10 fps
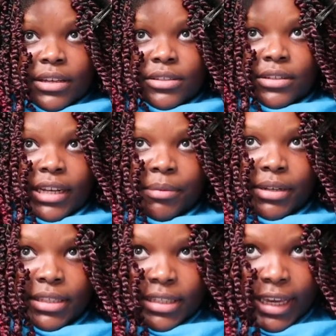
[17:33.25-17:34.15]
So now I'm
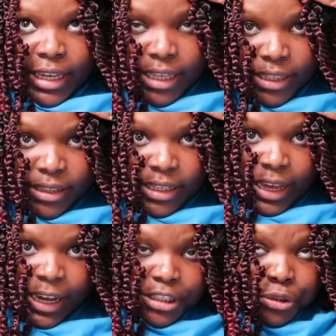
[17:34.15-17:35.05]
gonna take the
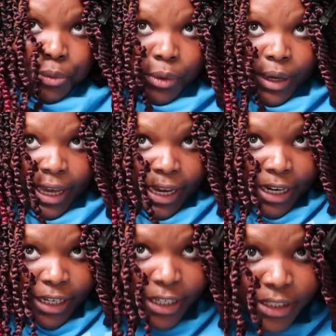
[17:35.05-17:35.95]
actual
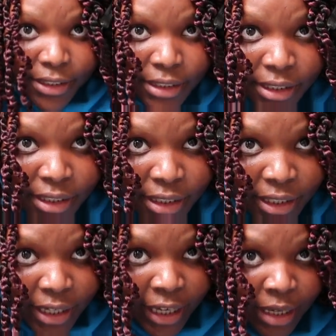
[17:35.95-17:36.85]
hair
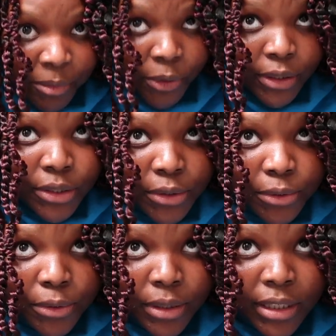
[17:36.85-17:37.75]
and I'm going
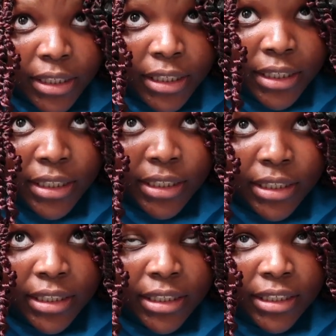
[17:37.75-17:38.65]
to
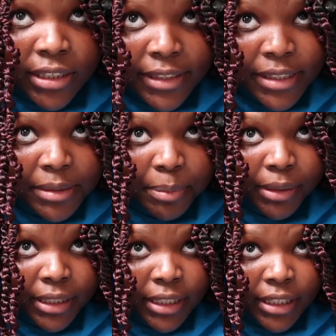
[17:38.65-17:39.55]

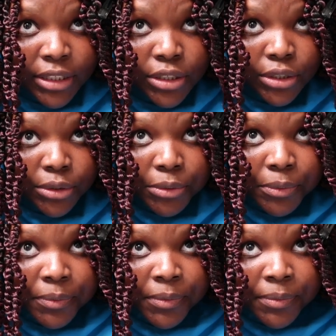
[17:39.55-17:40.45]
split it in two.